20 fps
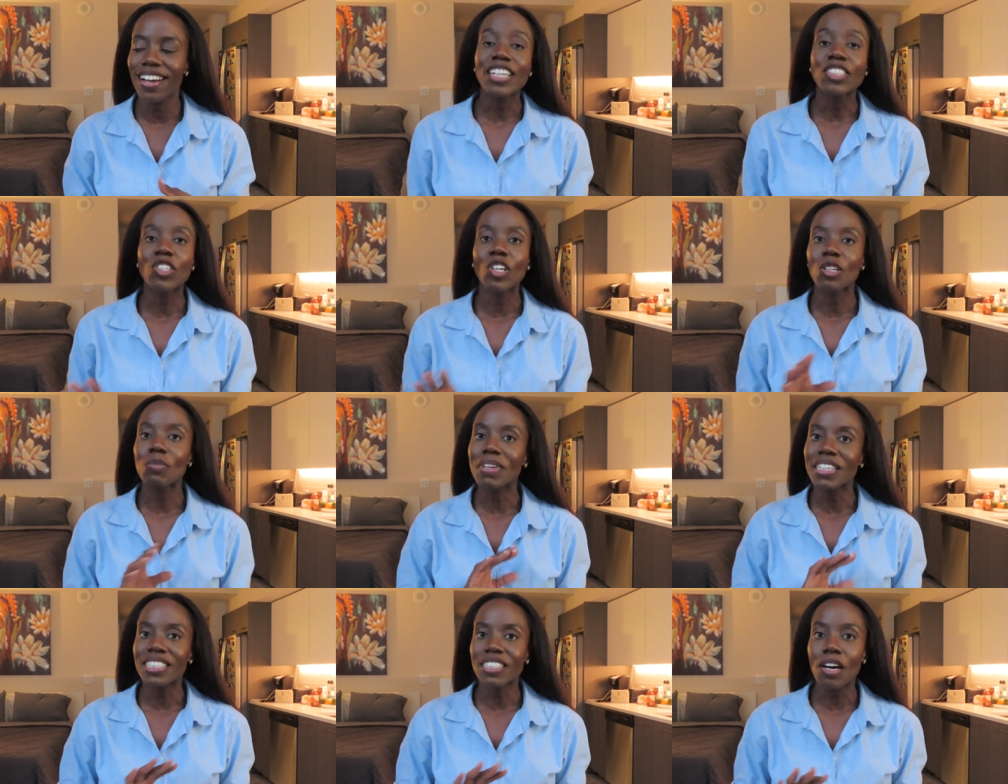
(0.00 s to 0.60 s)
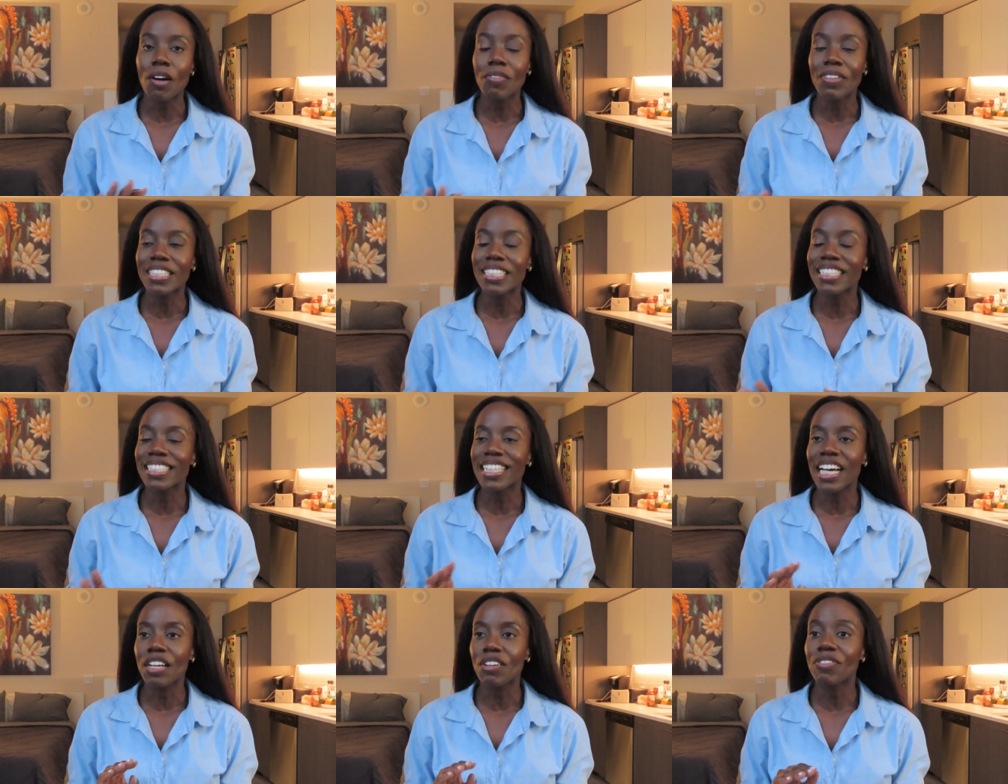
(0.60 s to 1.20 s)
I told myself this
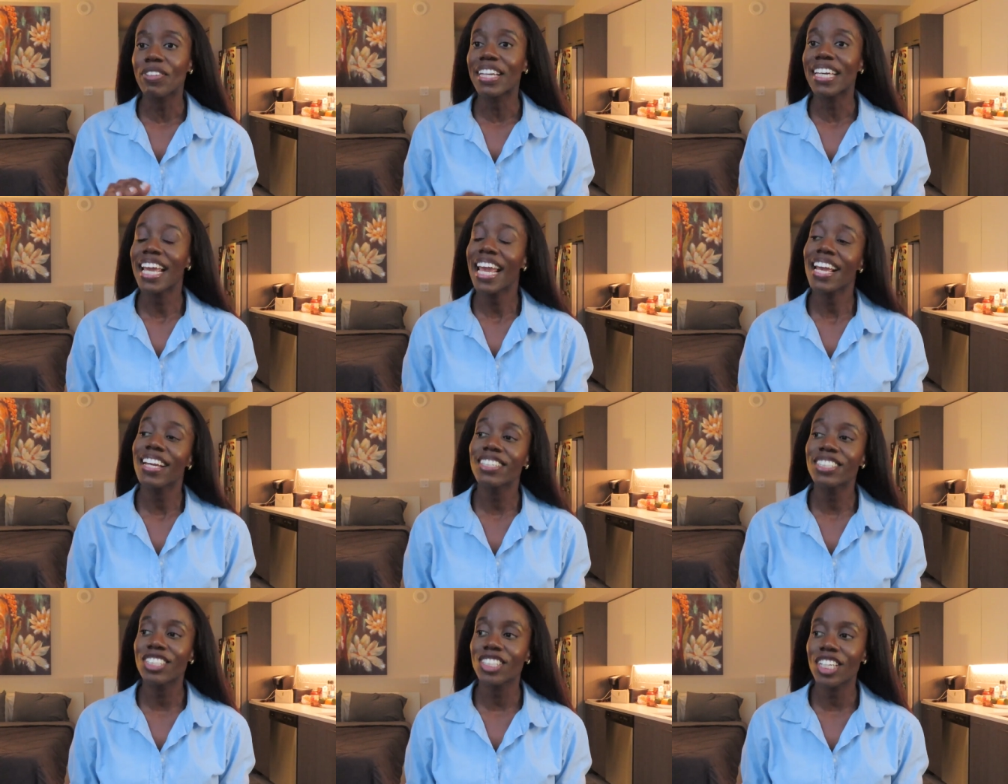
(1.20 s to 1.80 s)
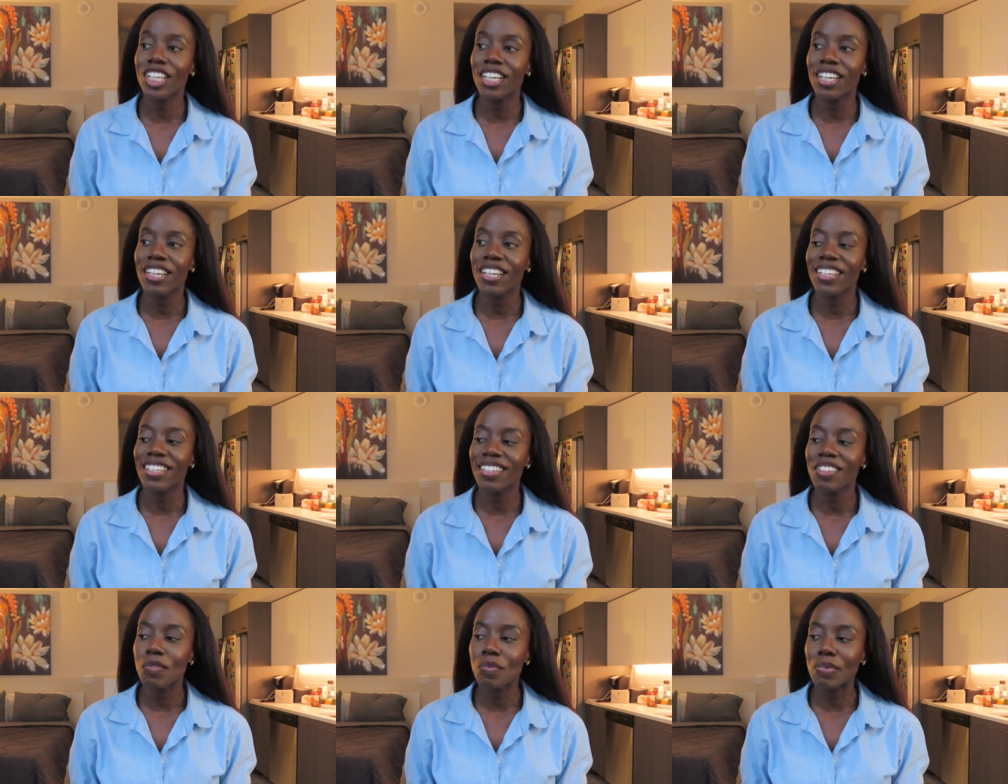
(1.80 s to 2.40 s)
is not a
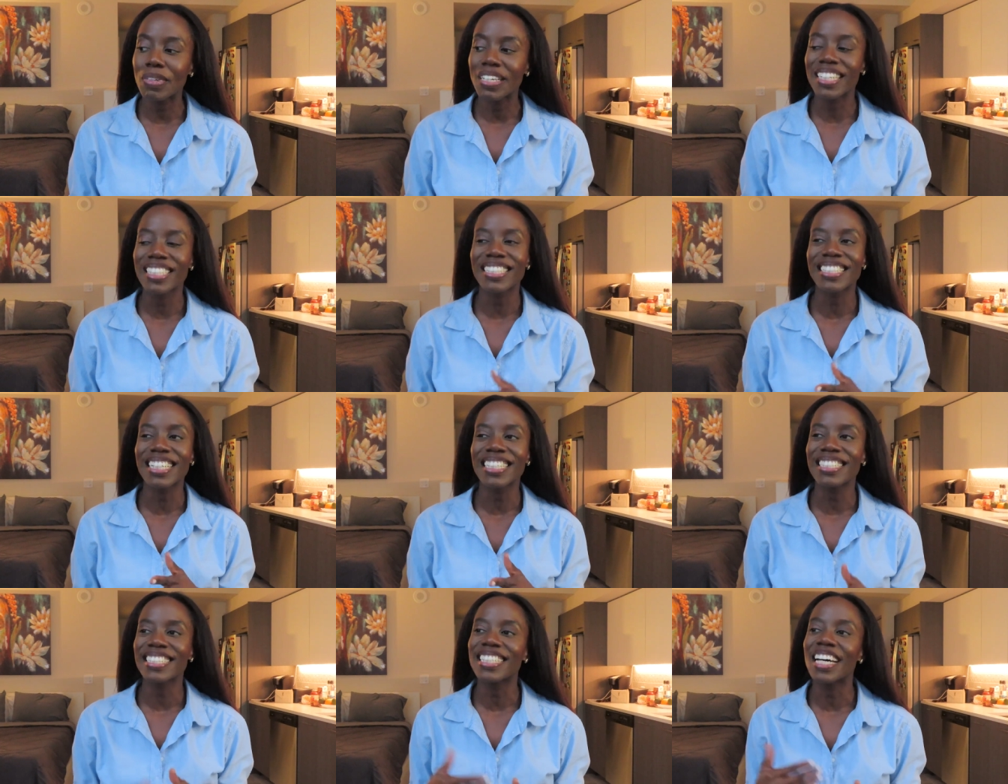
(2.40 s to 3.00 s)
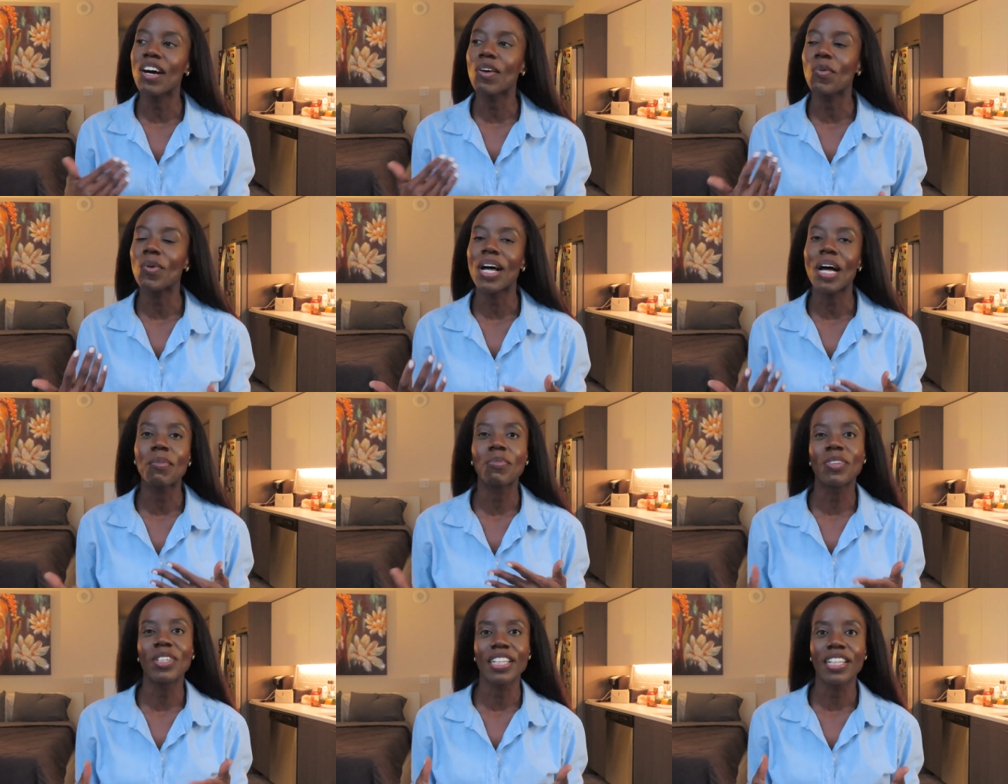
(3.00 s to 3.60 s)
vacation because that's not what
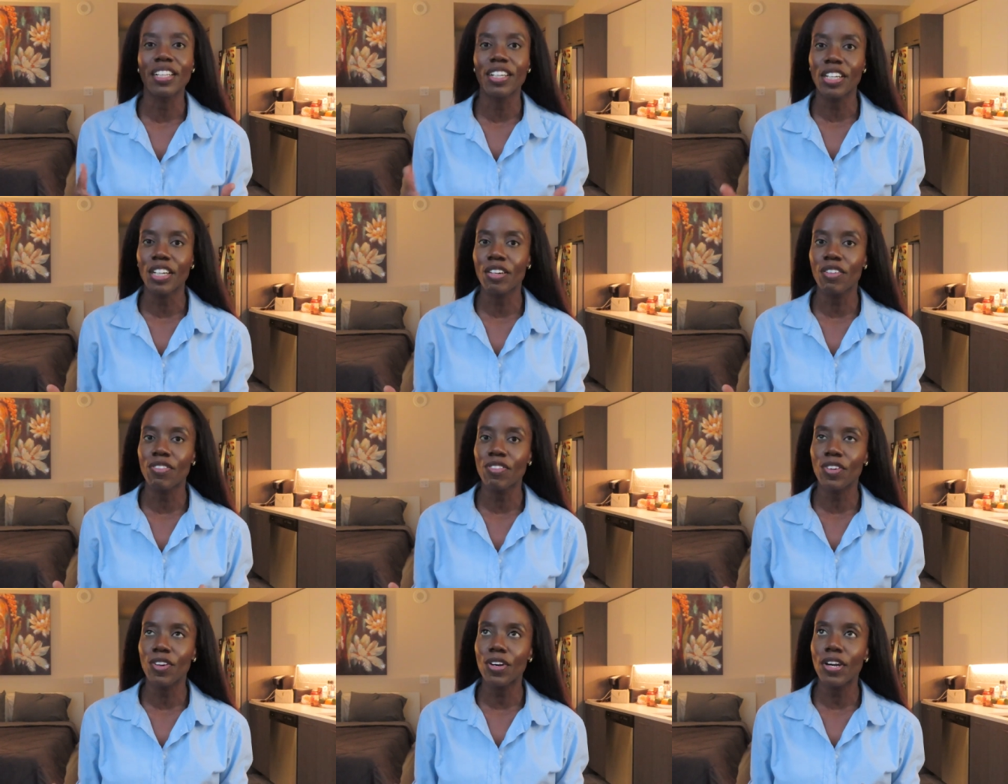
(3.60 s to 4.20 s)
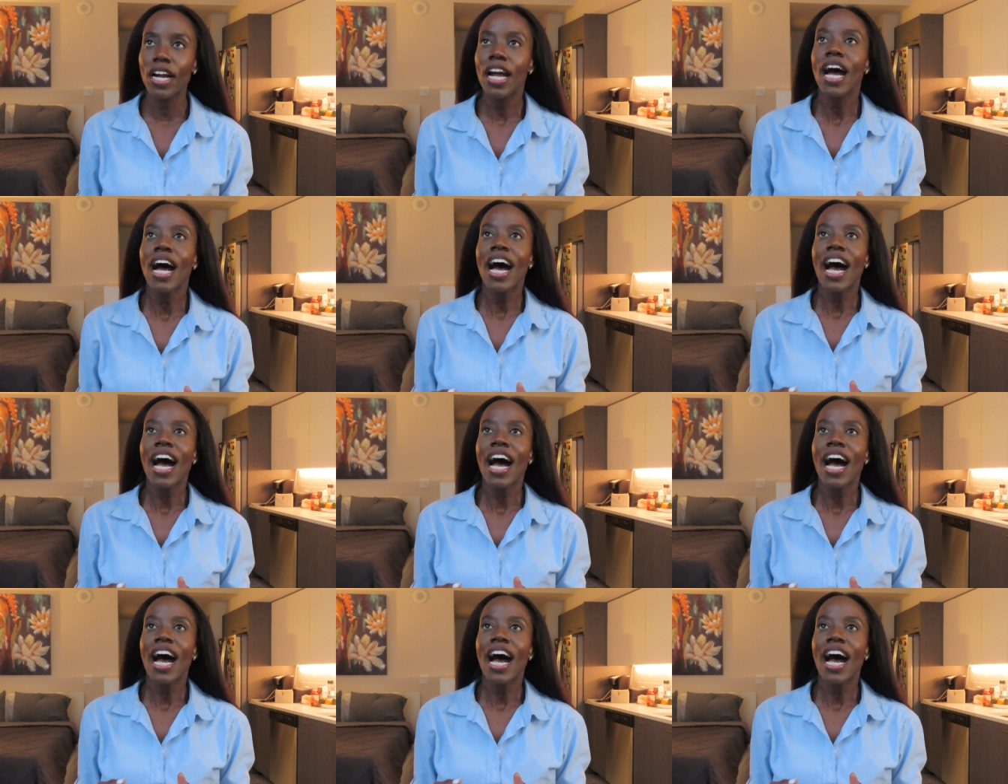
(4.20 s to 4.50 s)
I'm really looking for.